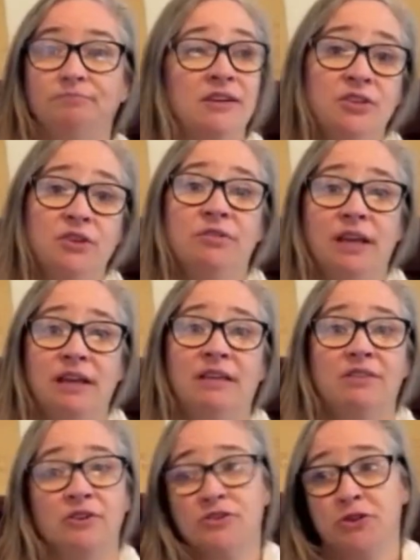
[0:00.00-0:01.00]
I do
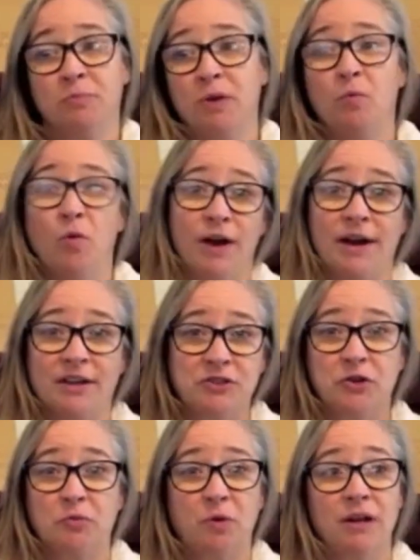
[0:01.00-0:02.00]
think there should be one
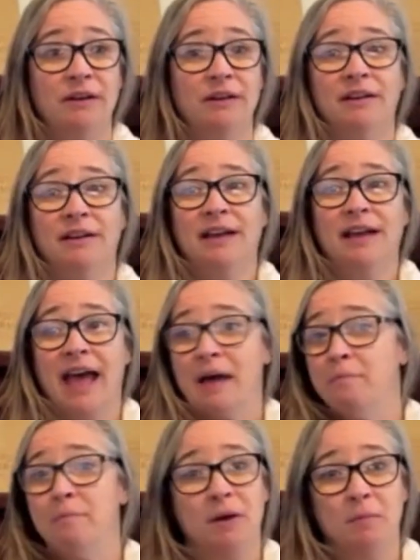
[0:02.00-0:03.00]
extra one
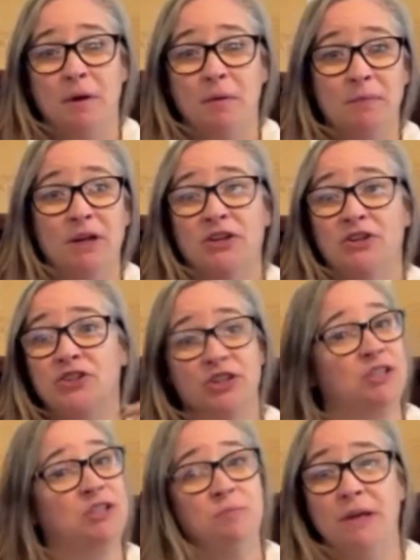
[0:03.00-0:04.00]
at minimum
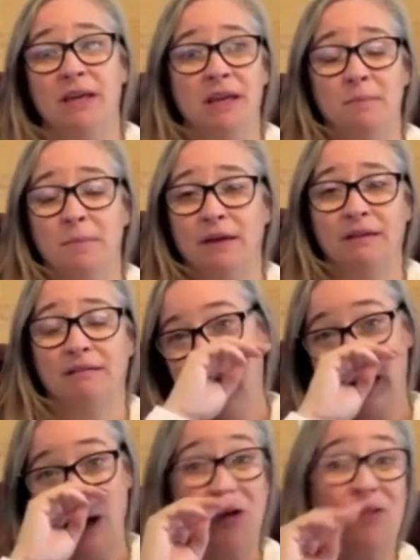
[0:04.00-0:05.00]
just to be keeping
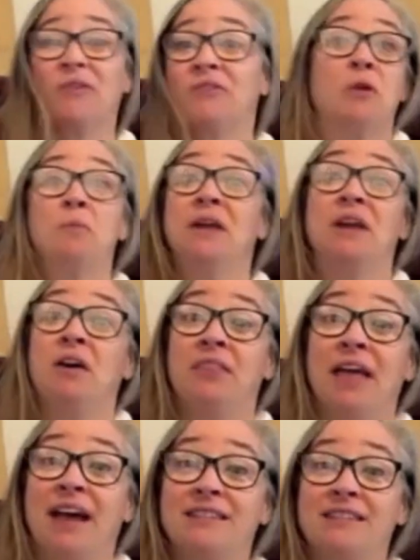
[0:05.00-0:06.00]
any overflow beyond
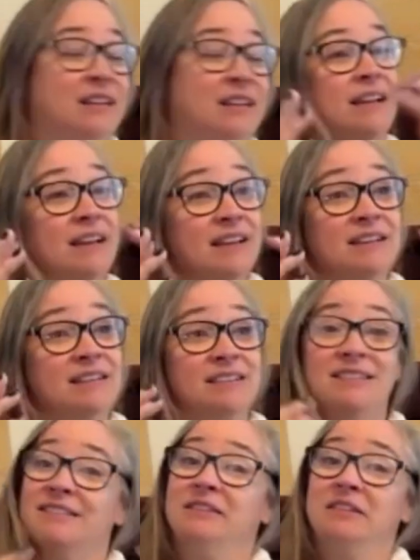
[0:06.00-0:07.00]
that.
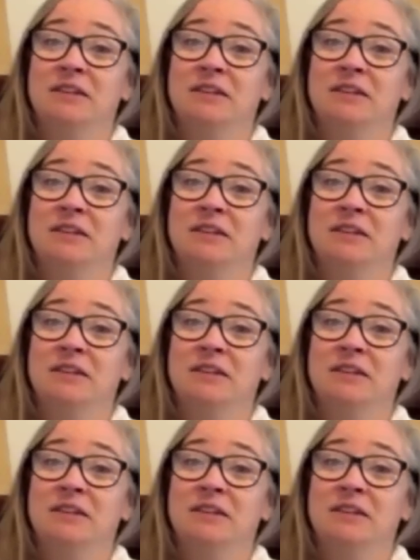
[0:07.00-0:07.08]
Because